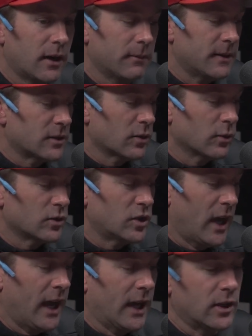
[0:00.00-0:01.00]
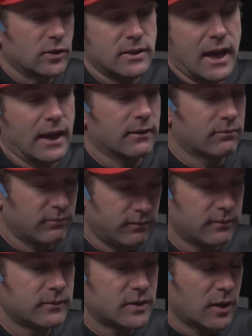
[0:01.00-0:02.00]
this whole change that,
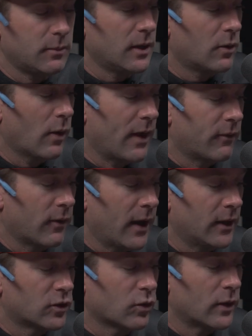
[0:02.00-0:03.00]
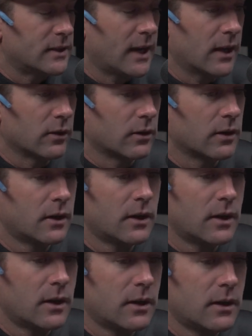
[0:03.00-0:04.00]
to be quite frank, Troy Taylor
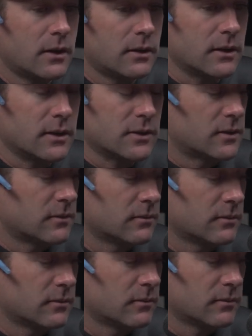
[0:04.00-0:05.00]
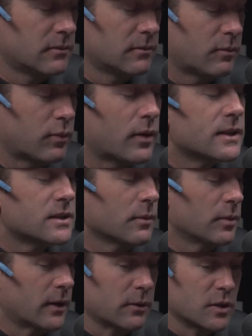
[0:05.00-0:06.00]
is
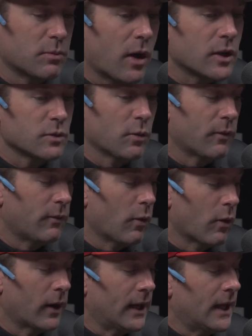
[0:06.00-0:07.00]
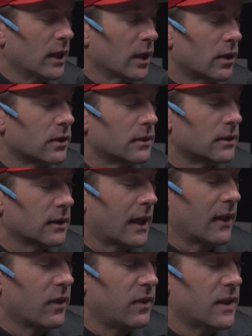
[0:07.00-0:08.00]
principally responsible for. And he learned,
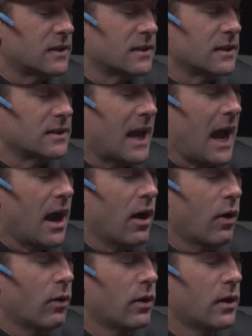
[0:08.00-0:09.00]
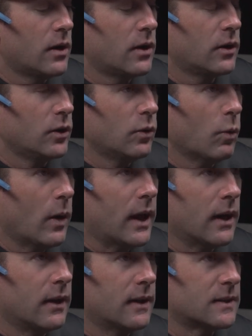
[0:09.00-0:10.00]
like, this is how you
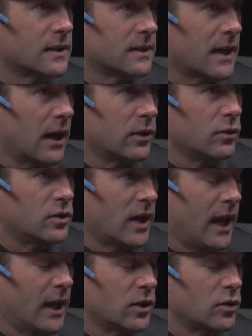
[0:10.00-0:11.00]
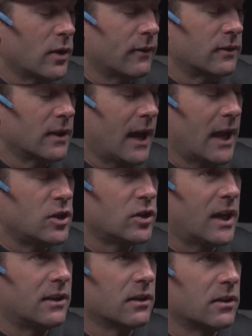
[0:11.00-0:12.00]
win. This is how you change. You have to
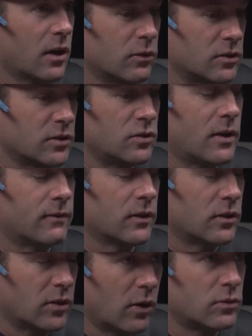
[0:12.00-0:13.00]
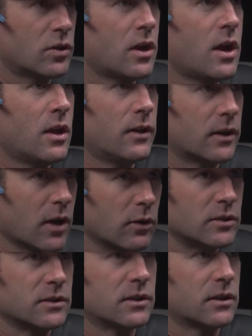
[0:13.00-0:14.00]
educate the coaches. You have to coach the
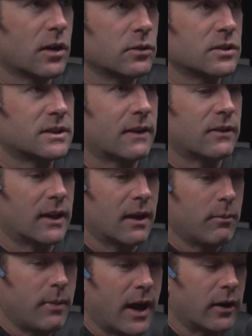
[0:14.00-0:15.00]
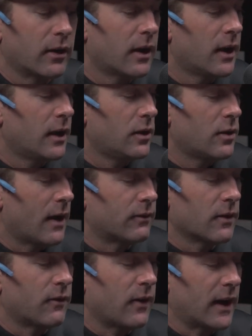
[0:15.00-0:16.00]
coaches. The coaches have to get better. You have
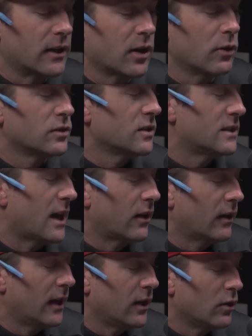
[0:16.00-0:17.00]
to find coaches that are in